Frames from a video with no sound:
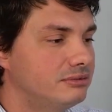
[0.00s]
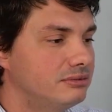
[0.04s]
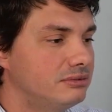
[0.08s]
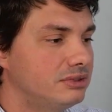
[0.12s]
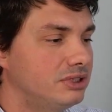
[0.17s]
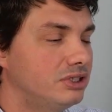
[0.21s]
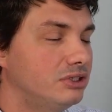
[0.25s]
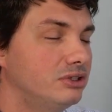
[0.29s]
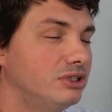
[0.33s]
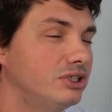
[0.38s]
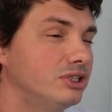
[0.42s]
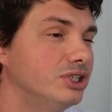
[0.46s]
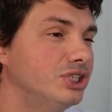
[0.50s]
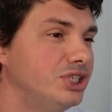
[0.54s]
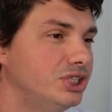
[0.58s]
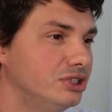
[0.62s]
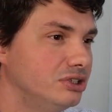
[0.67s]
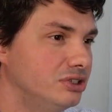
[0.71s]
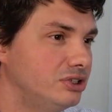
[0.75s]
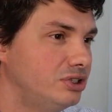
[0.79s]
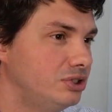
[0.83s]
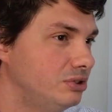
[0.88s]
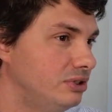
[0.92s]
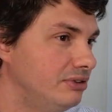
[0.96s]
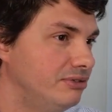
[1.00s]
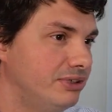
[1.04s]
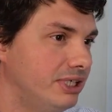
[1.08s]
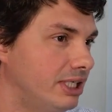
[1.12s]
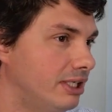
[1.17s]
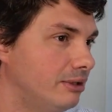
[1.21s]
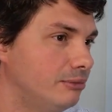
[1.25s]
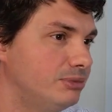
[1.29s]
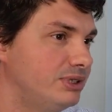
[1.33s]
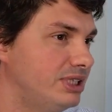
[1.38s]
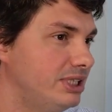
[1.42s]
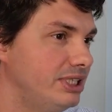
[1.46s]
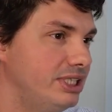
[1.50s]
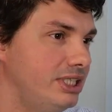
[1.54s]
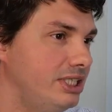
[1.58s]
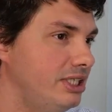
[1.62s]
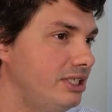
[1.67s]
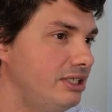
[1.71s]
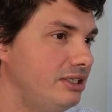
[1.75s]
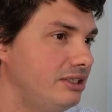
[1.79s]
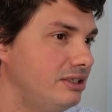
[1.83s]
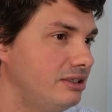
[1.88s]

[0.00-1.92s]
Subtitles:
concussion to develop CTE.